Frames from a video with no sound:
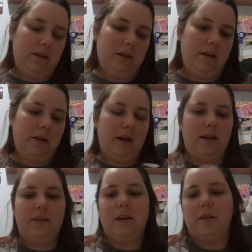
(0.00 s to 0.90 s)
Okay,
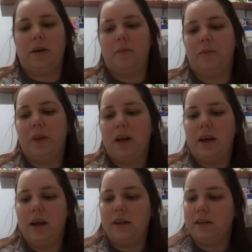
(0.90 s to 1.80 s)
there we go.
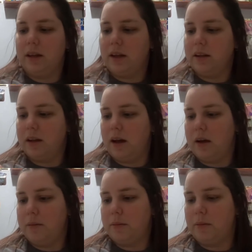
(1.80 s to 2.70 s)
It did
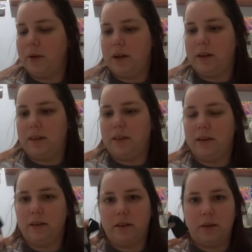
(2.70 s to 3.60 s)
come with
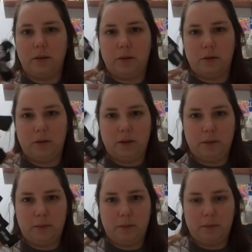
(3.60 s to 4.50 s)
this little
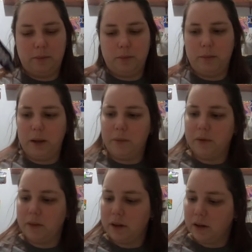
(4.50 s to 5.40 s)
paper
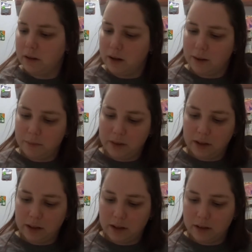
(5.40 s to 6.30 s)
thing. I'm
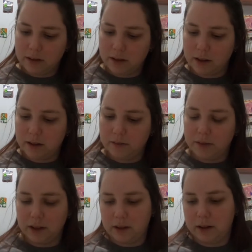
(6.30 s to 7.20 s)
thinking it's kind of
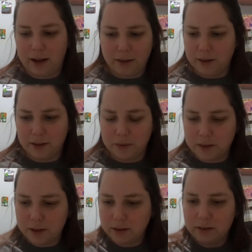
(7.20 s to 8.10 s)
like a how to
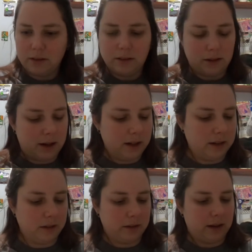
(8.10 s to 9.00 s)
use it. I
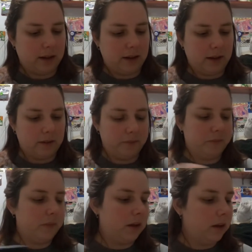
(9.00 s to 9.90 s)
didn't look at it yet.
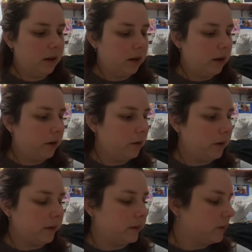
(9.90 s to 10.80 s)
Who
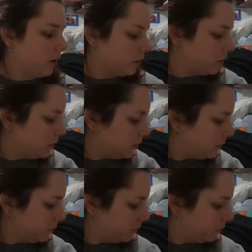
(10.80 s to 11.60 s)
needs instructions?